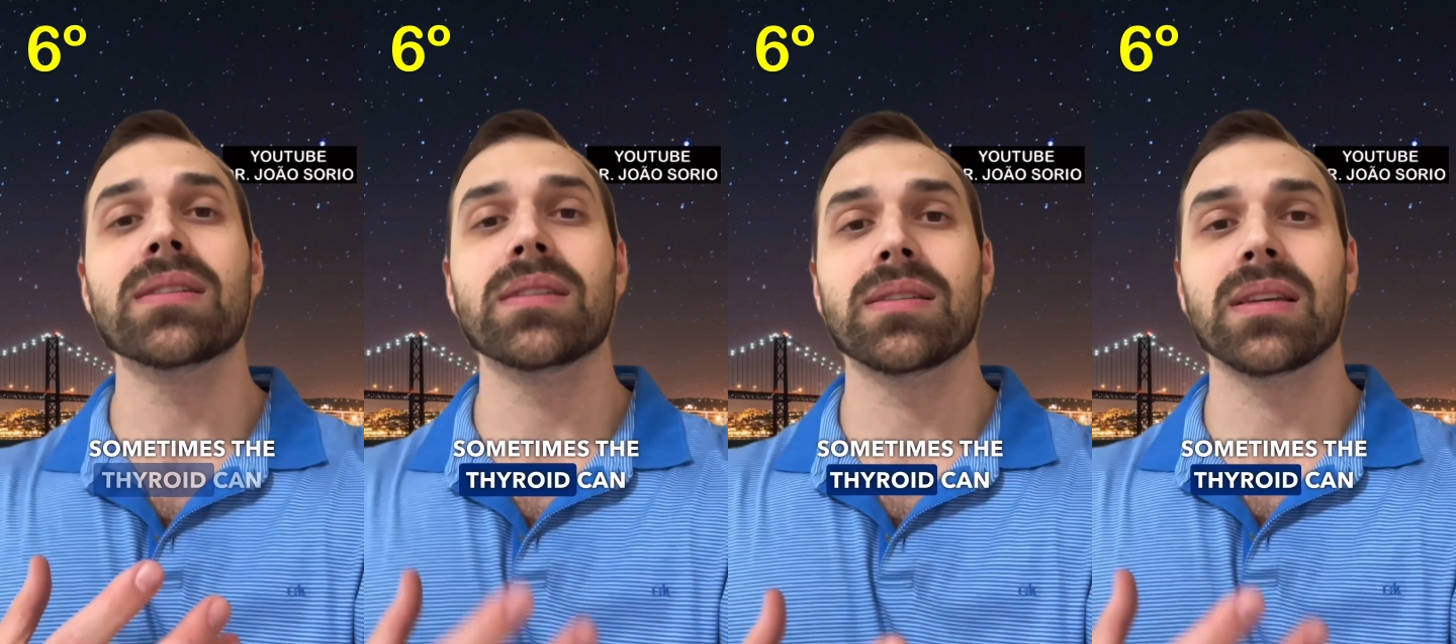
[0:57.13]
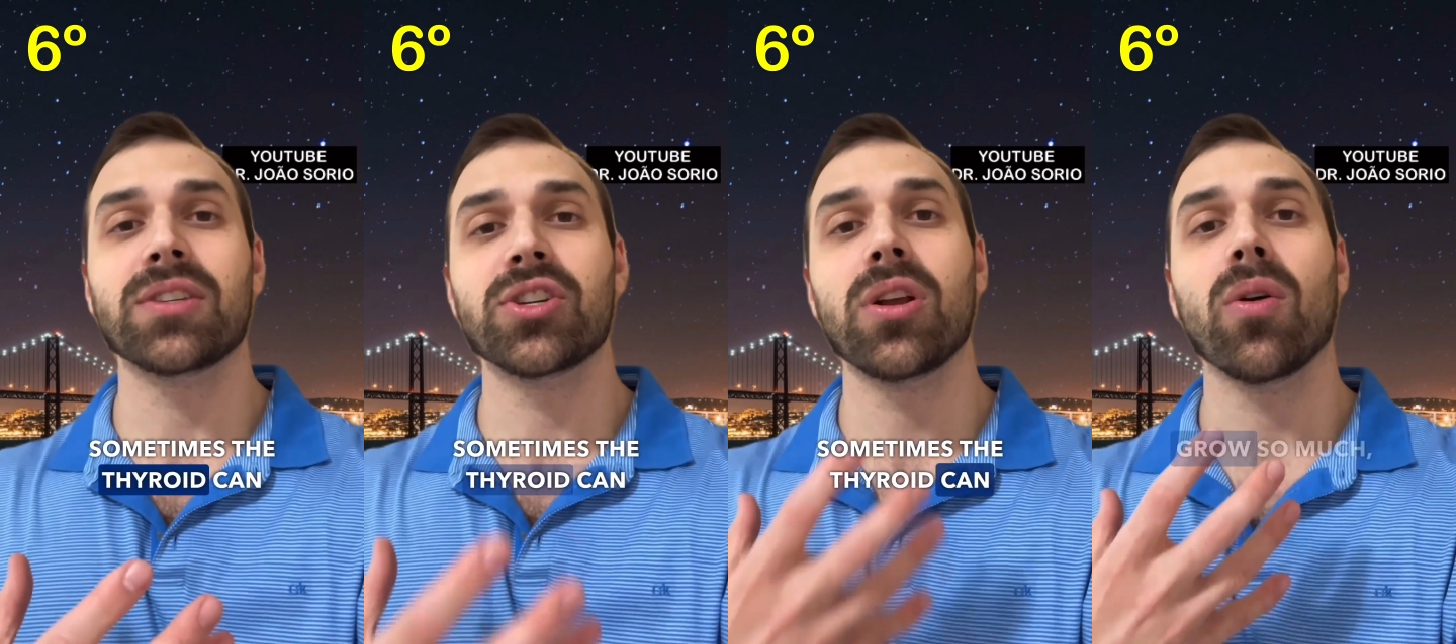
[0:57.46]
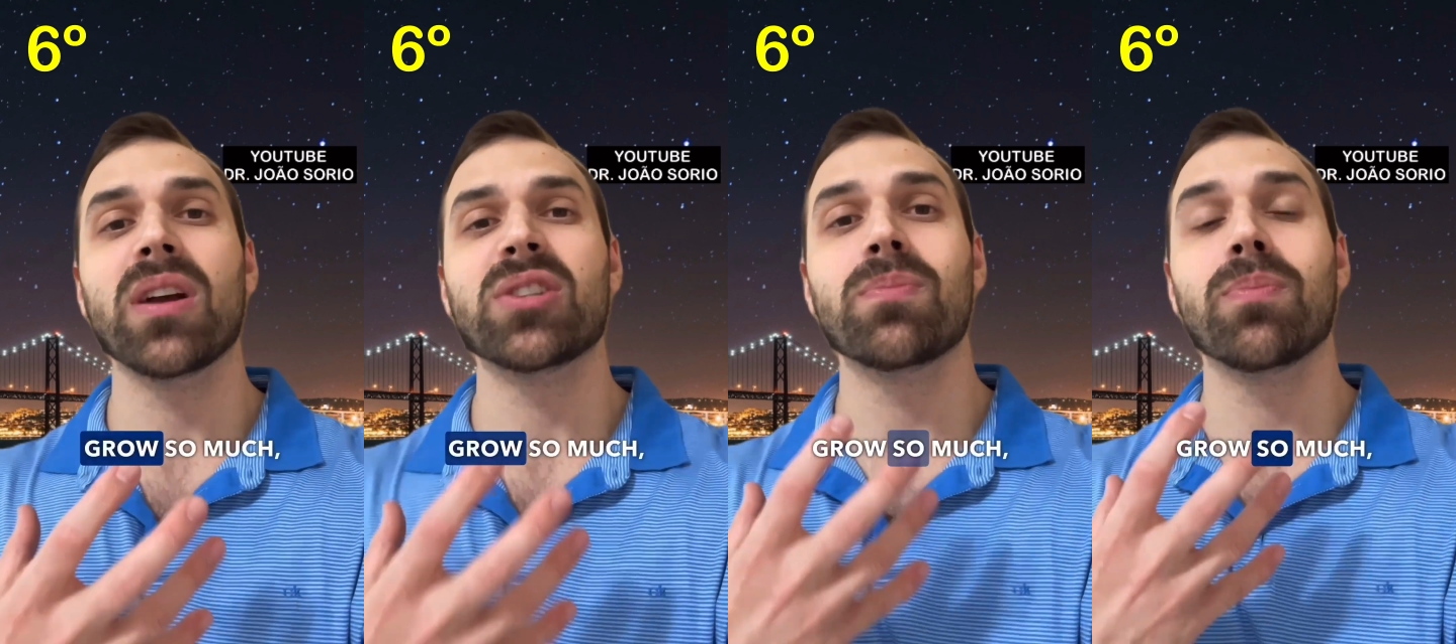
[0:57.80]
thyroid can
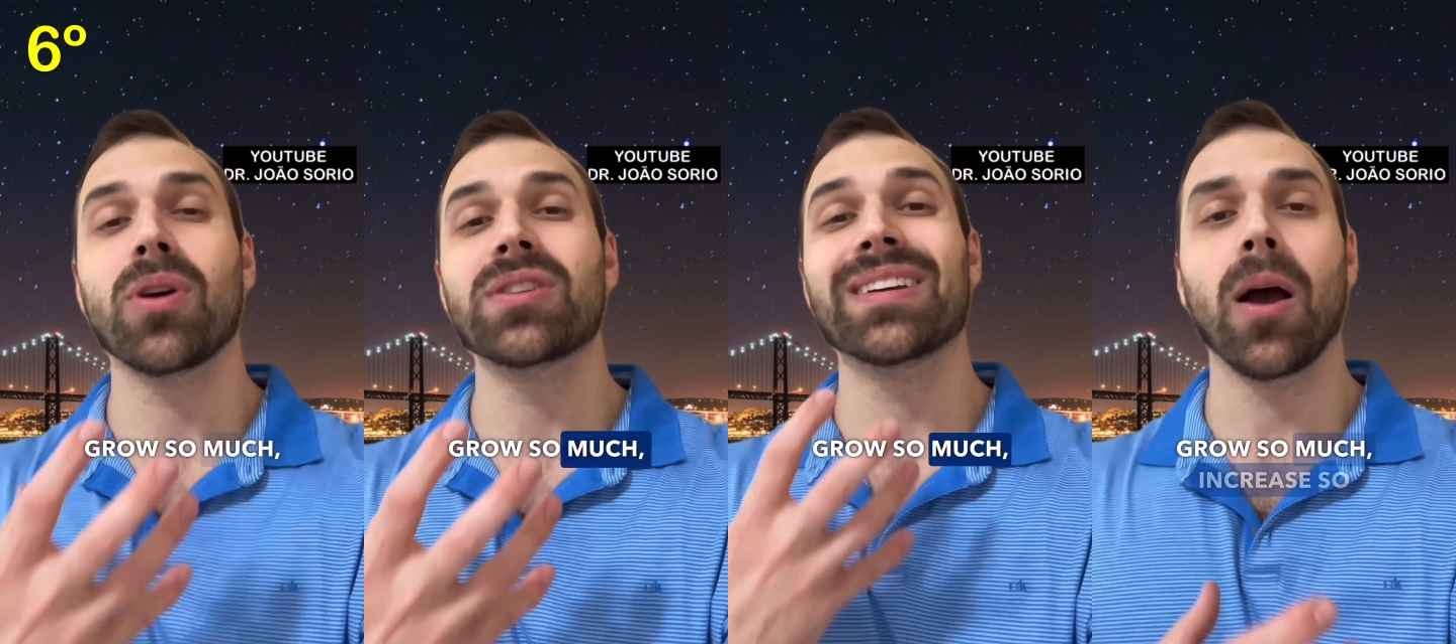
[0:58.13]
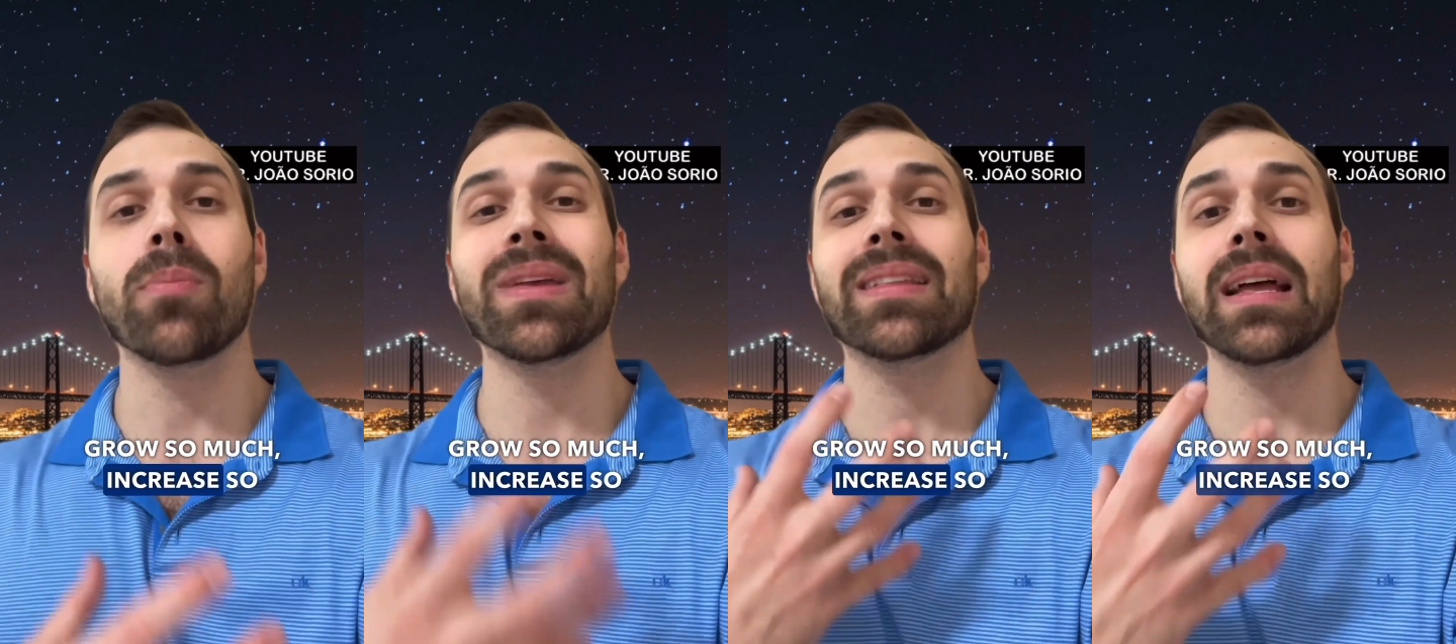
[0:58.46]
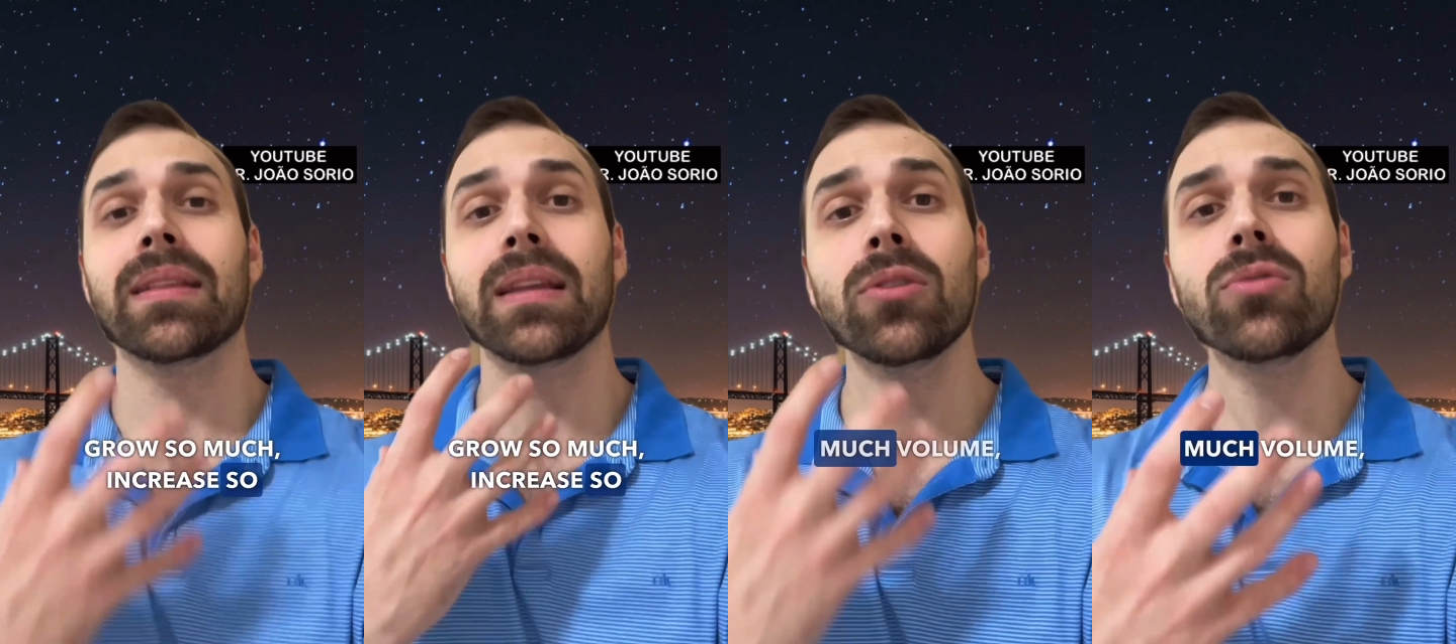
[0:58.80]
grow so much,
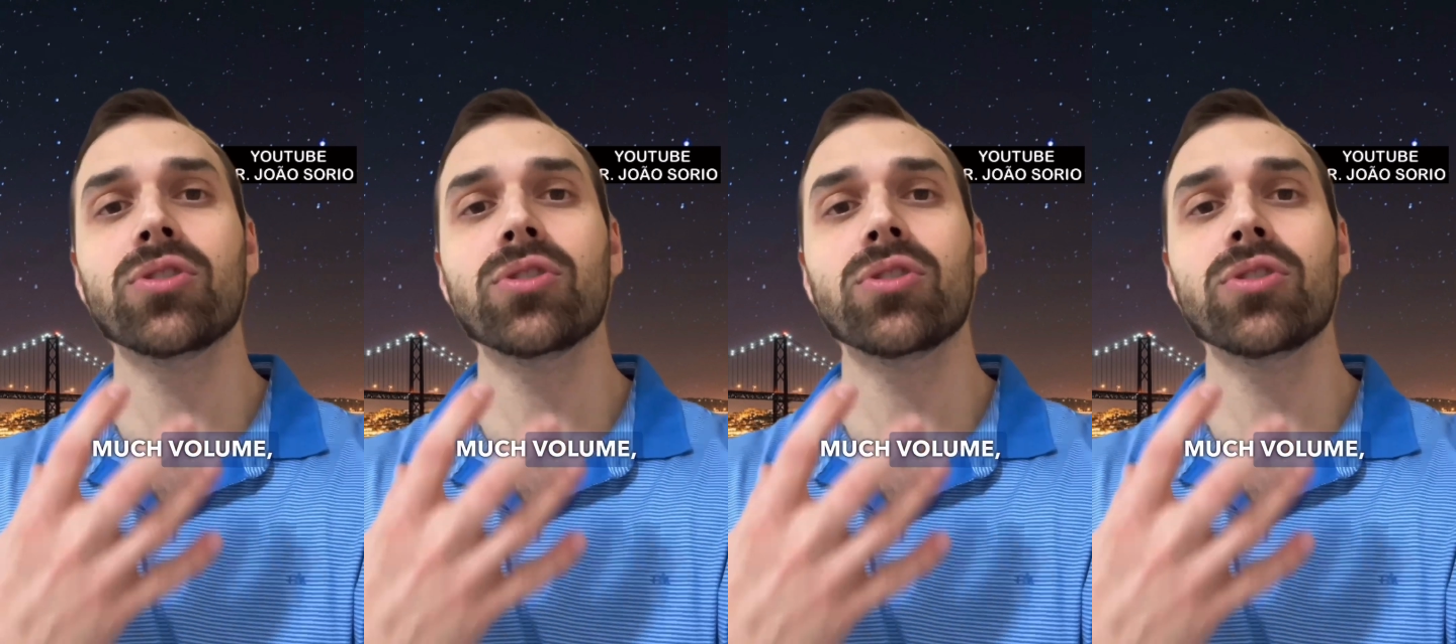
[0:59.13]
increase so much